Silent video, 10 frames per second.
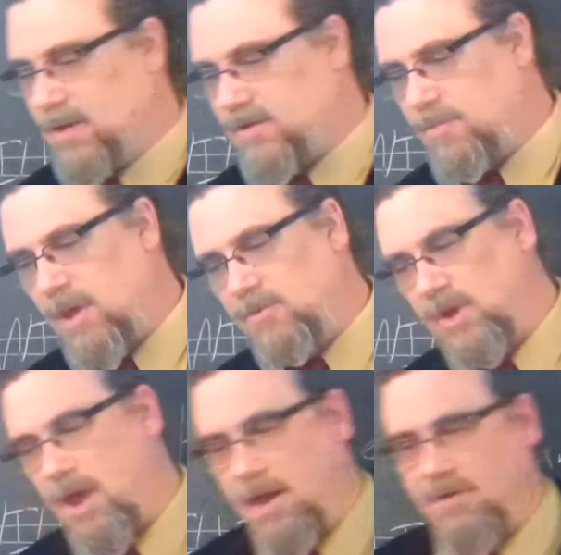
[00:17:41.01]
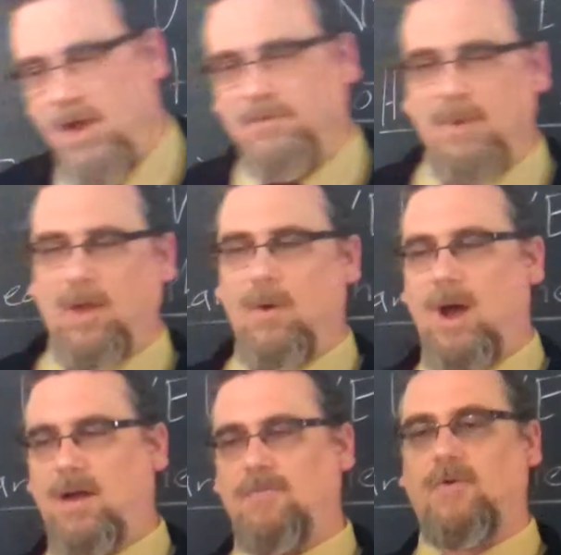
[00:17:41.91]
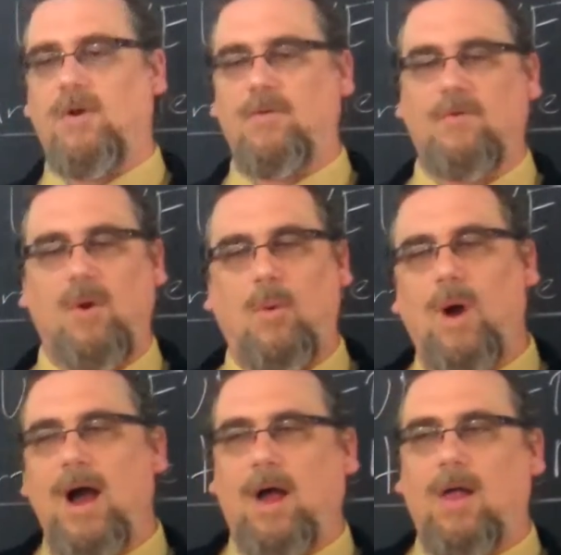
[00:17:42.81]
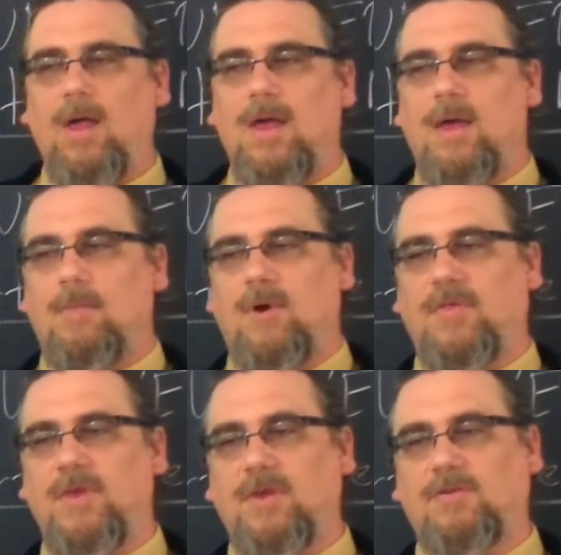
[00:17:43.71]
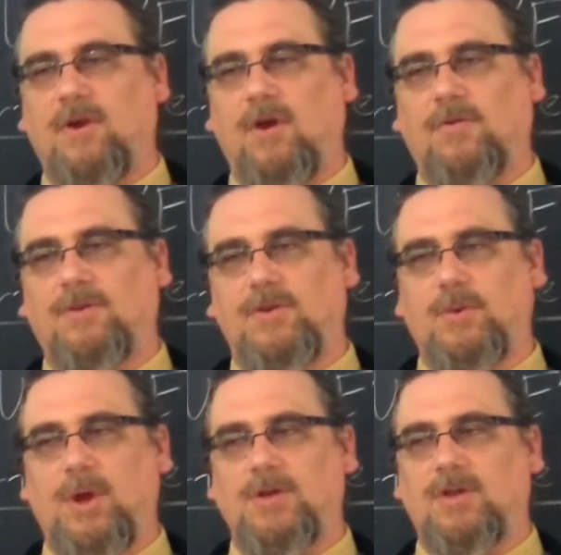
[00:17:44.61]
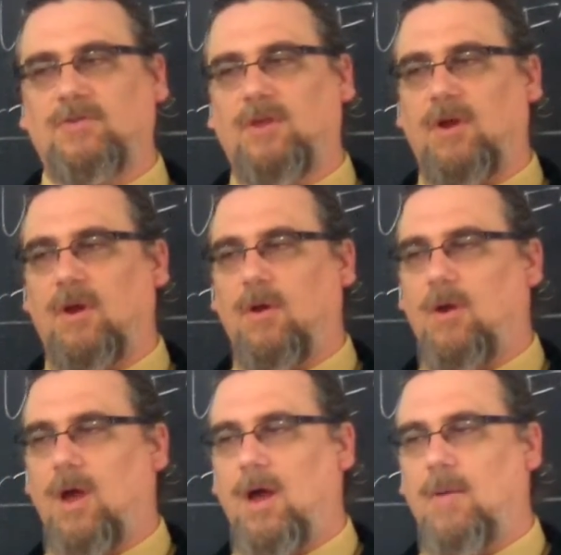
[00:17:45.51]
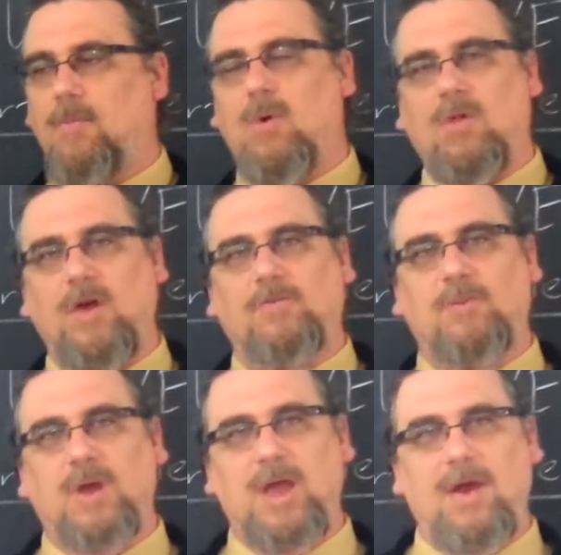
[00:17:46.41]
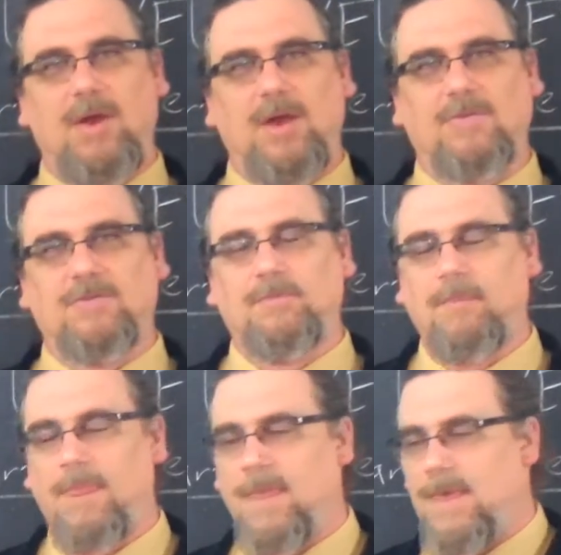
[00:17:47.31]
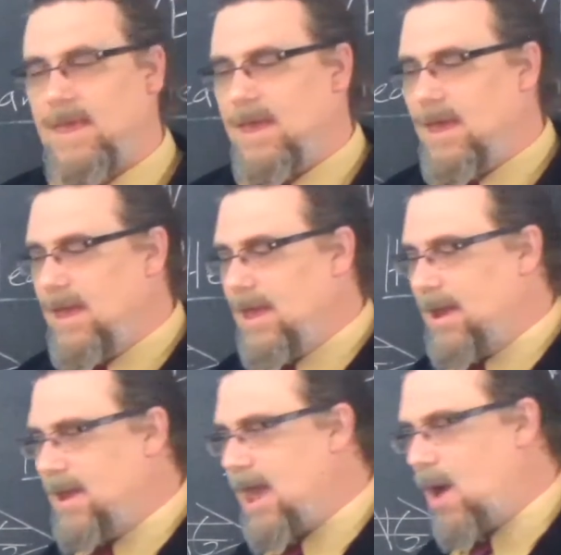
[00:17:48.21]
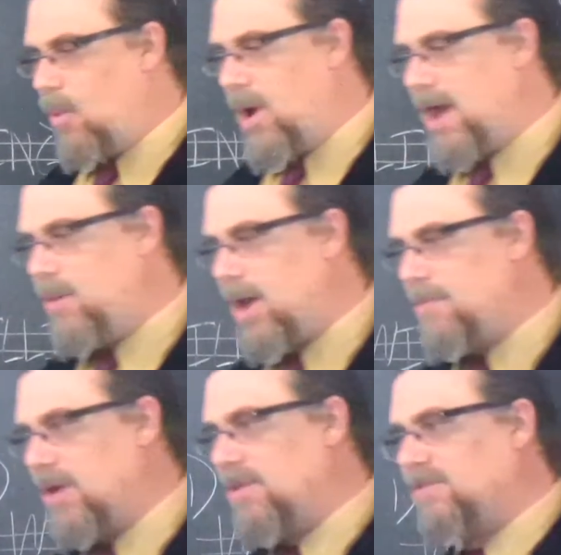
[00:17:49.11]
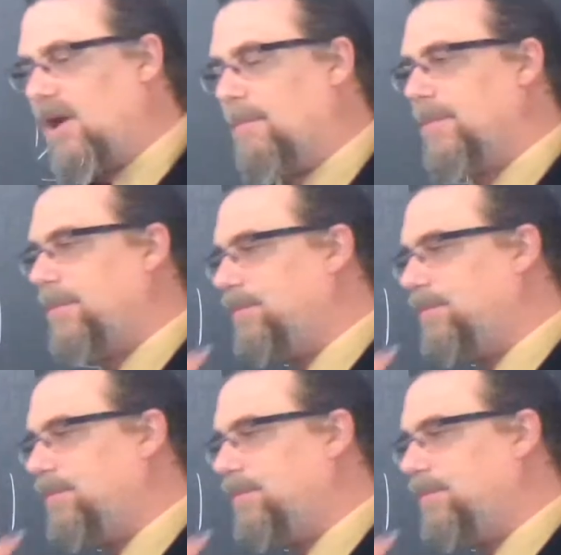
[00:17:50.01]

Sometimes the contracts may go on for, for a while, but these are situations that are uh, more or less precarious. Now, why do I bring this up?